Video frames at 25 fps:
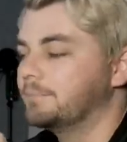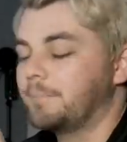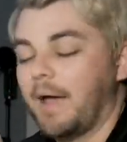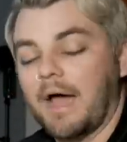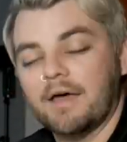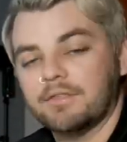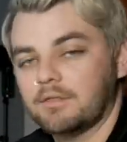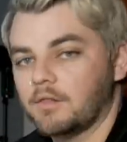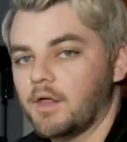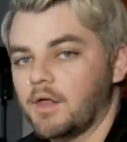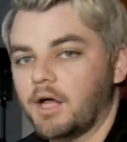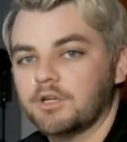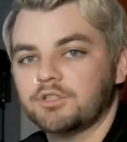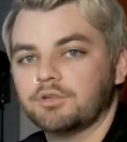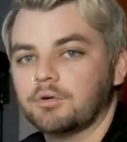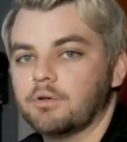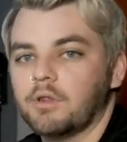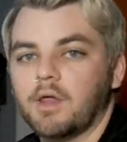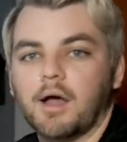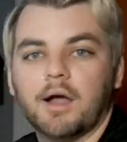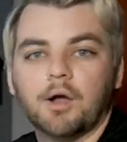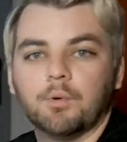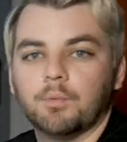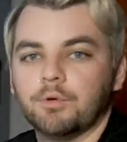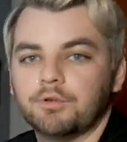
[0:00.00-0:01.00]

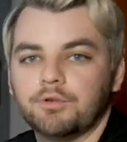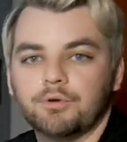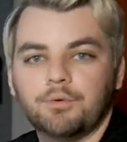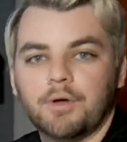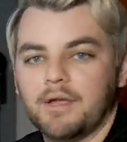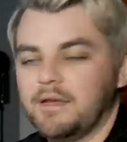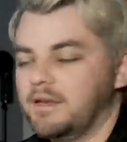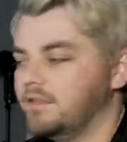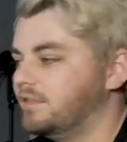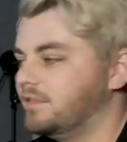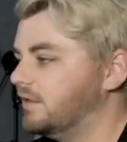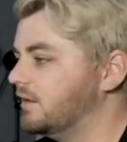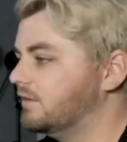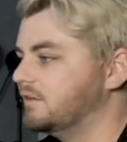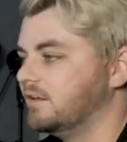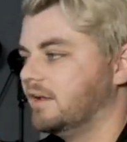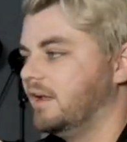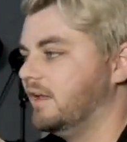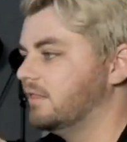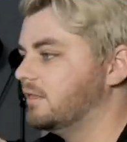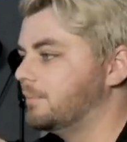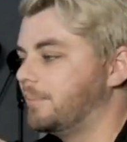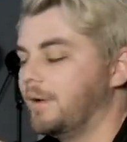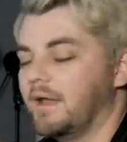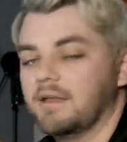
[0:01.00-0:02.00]
pathological liar will do anything to
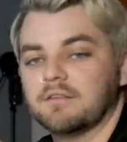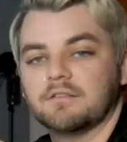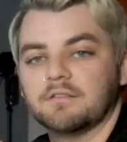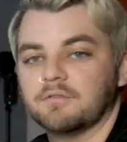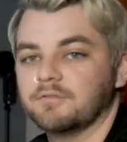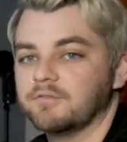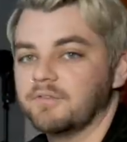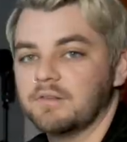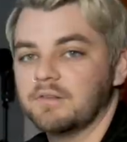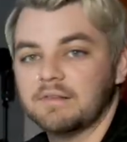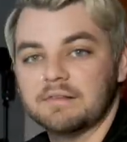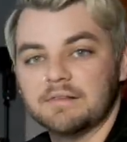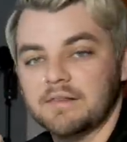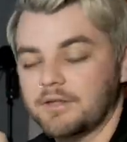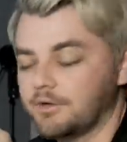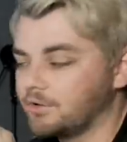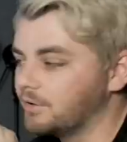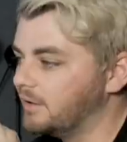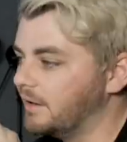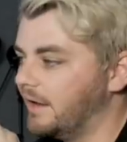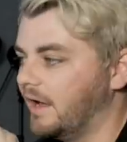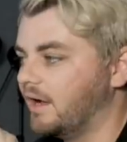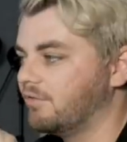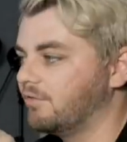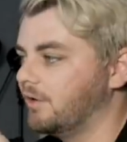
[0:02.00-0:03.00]
get in the pants of
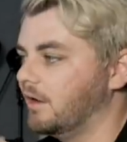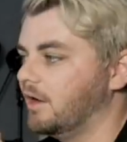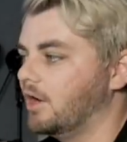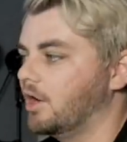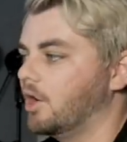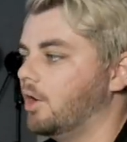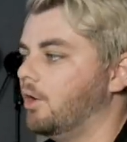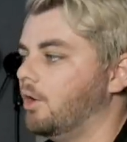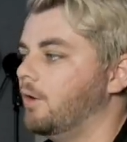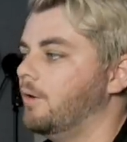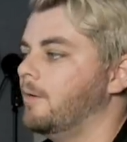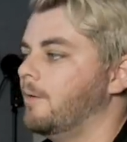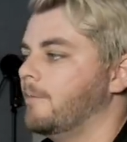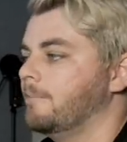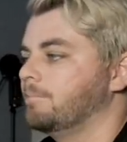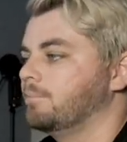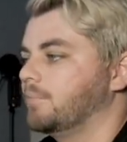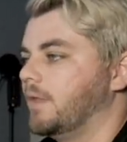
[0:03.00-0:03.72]
literally every girl.